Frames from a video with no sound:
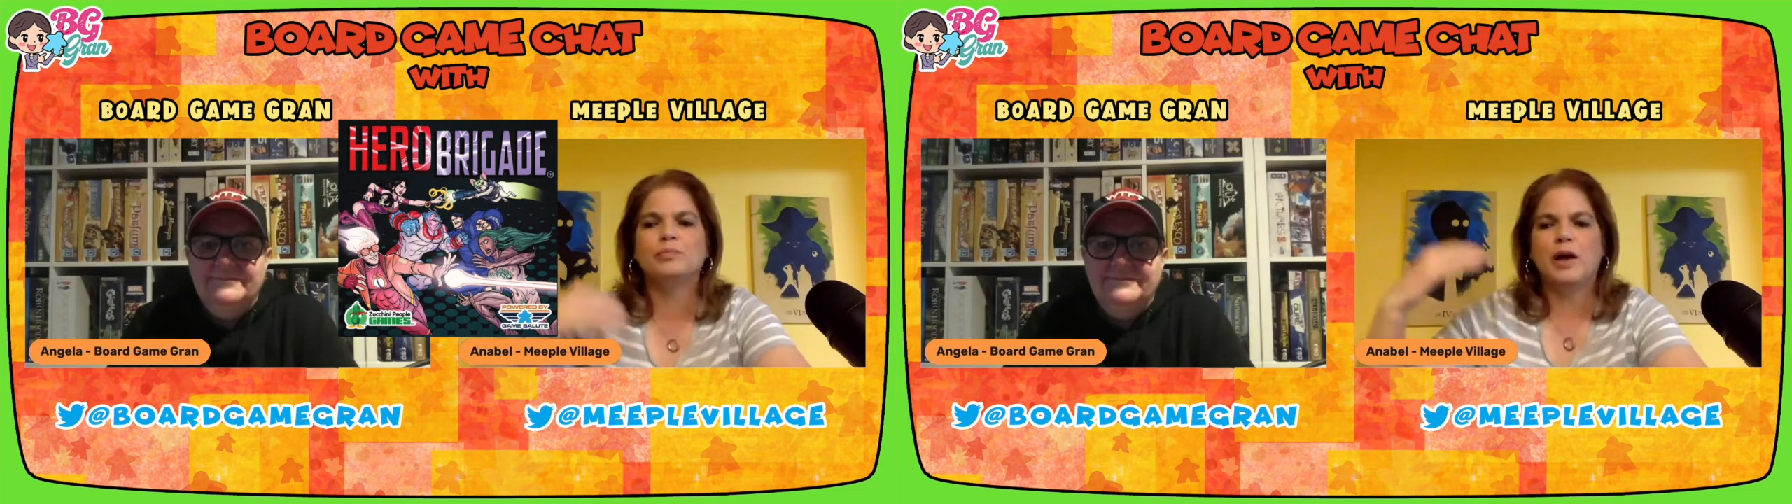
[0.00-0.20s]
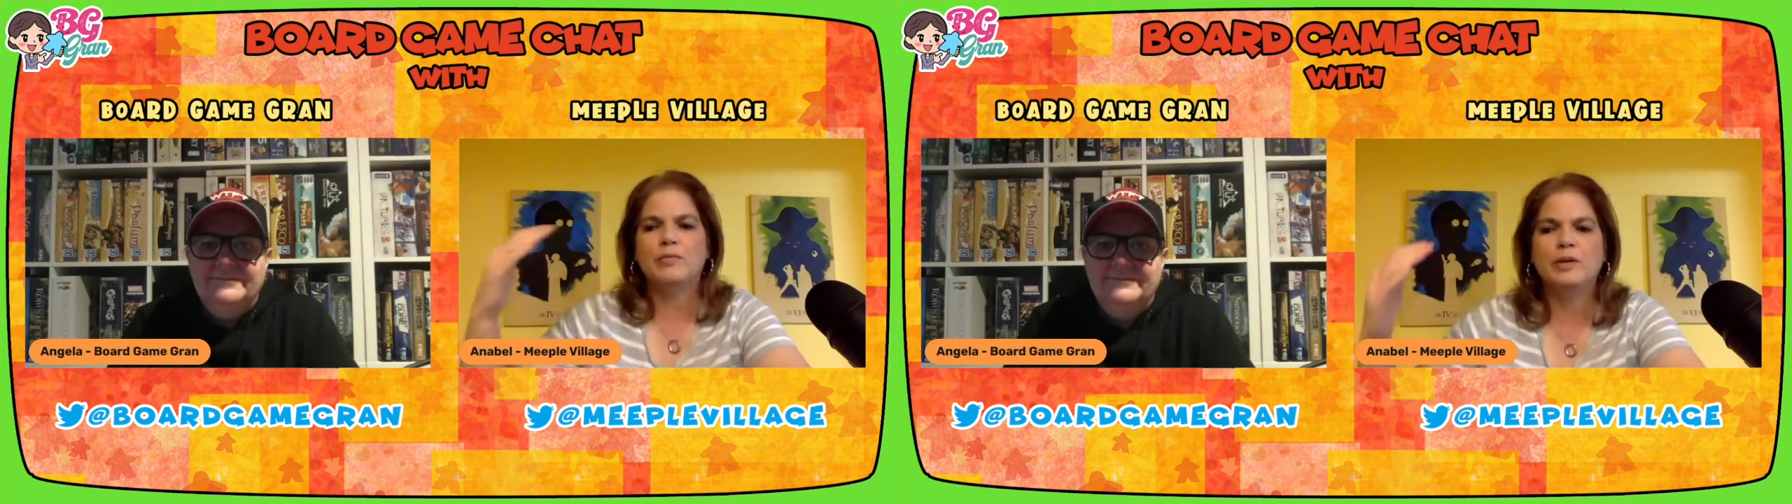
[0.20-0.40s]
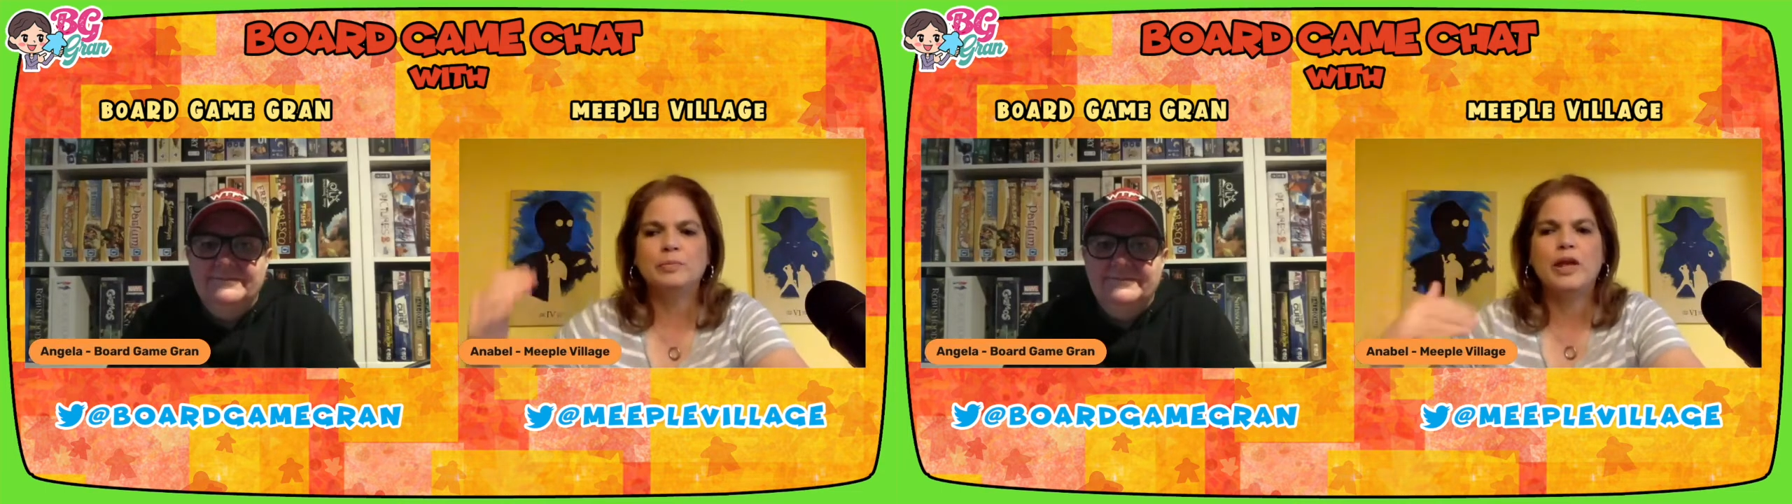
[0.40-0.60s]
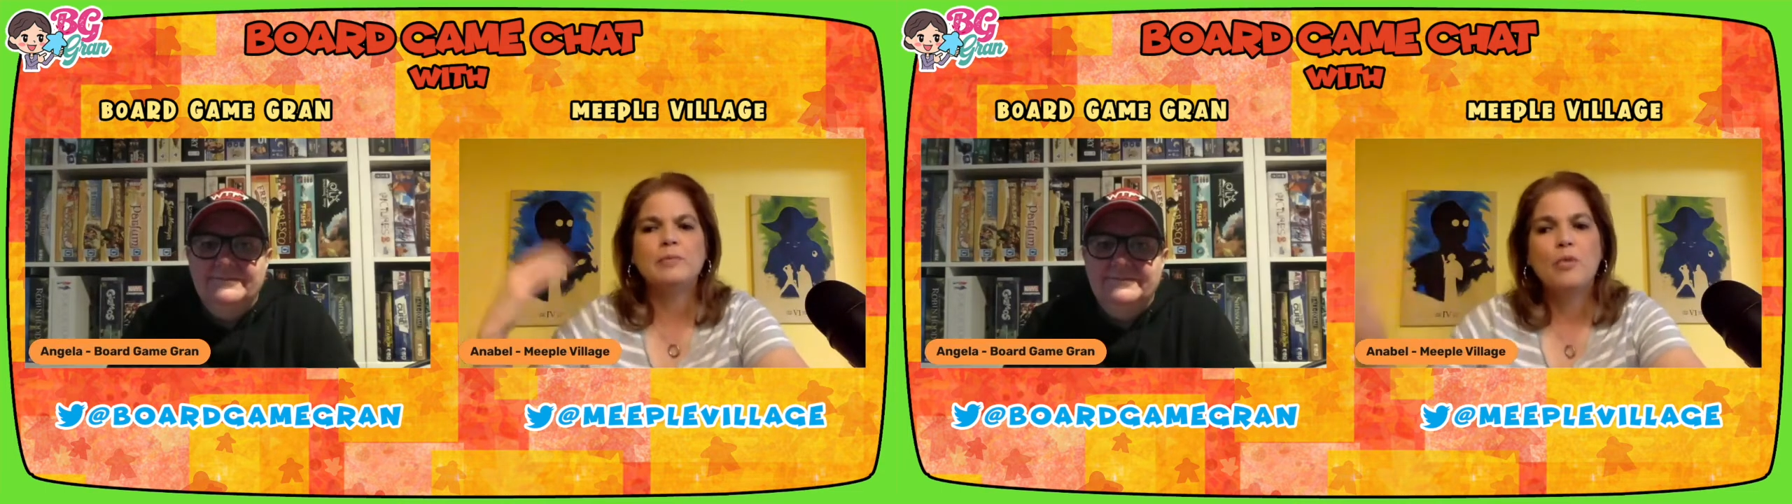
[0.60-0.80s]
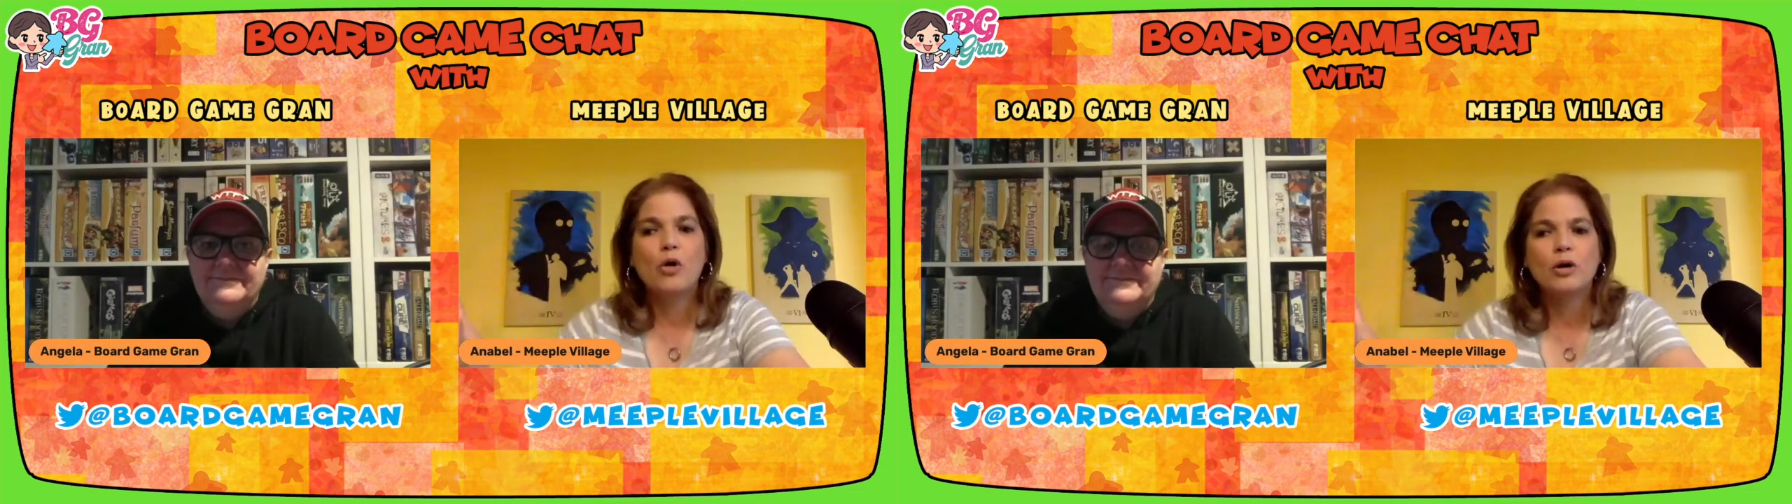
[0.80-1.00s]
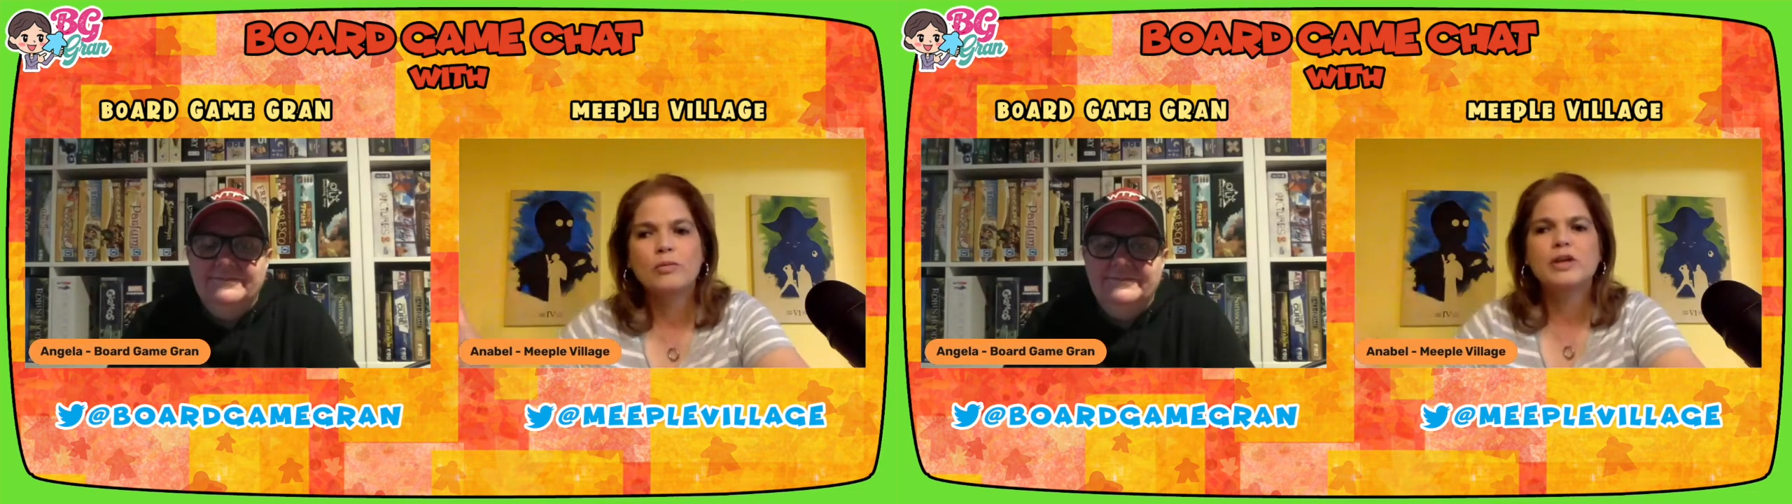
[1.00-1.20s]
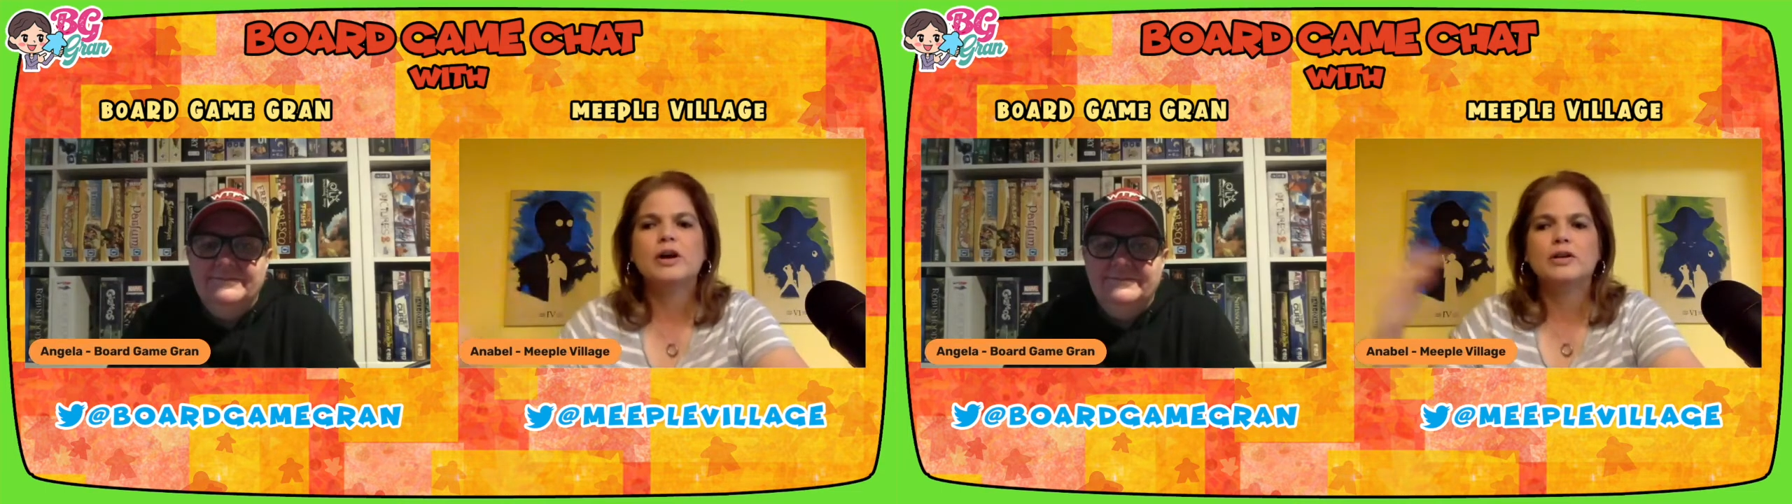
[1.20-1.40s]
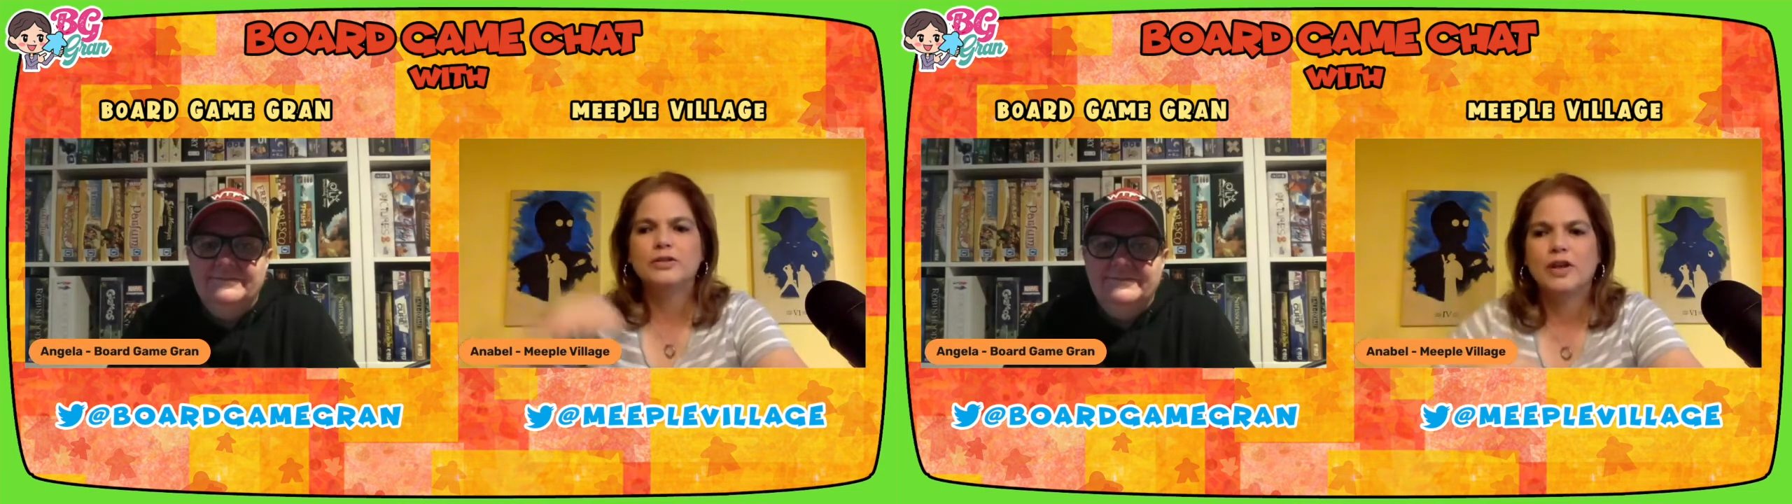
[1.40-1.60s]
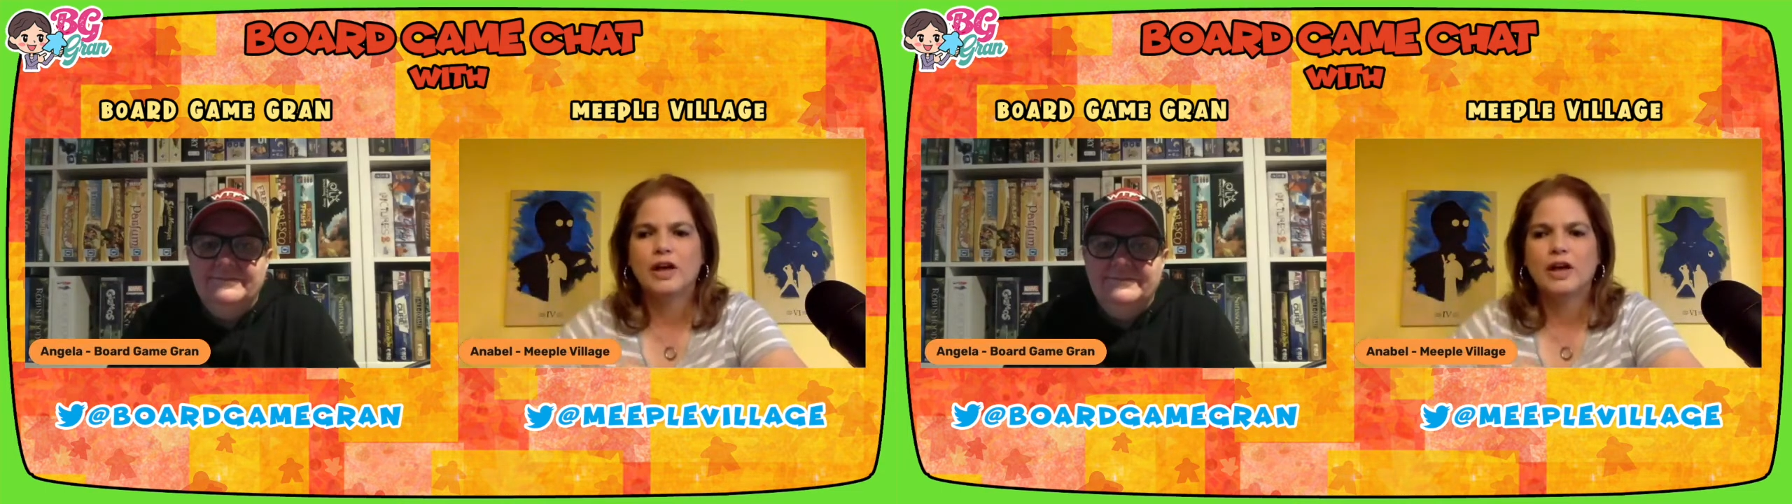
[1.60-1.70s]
I've been playing more because